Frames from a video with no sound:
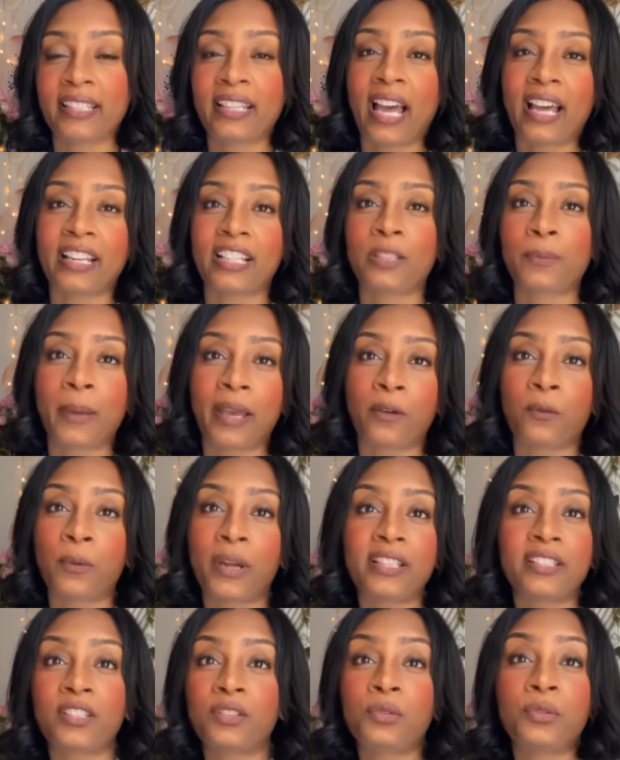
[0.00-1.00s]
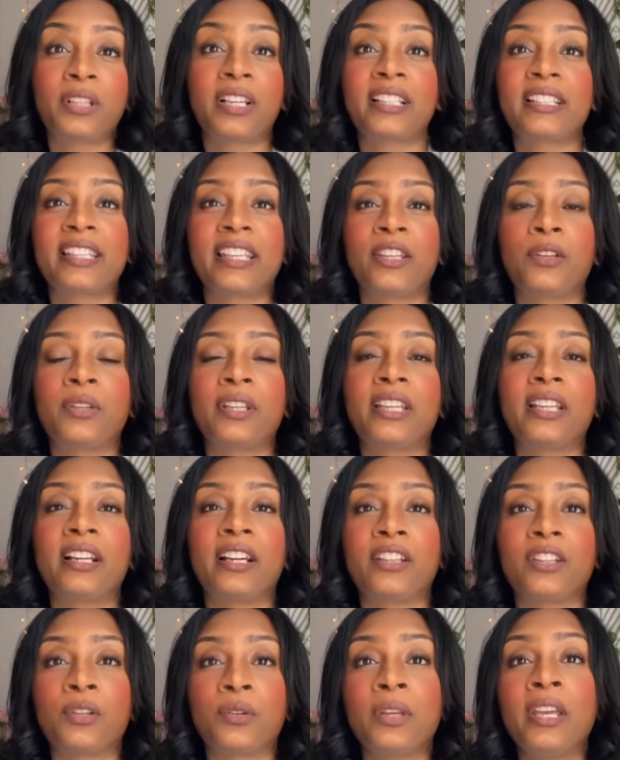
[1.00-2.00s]
not expect residue to continue to get
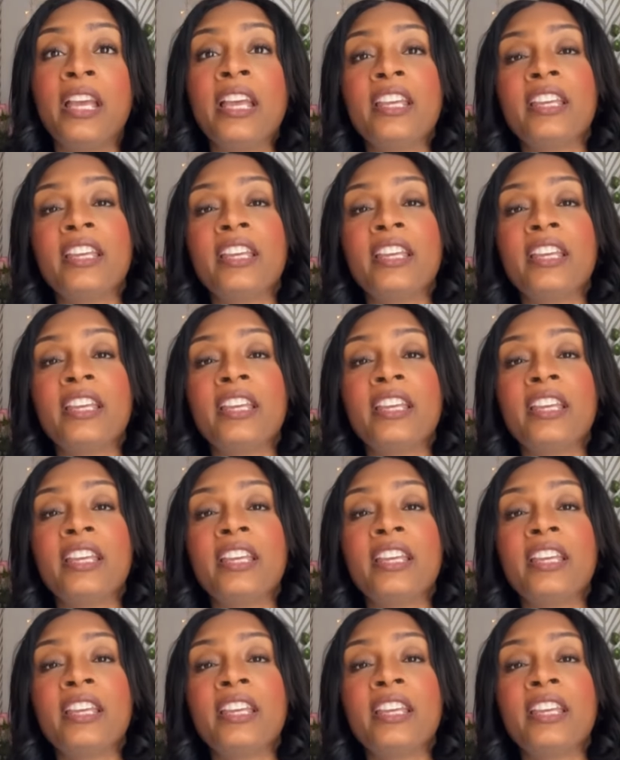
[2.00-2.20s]
on you.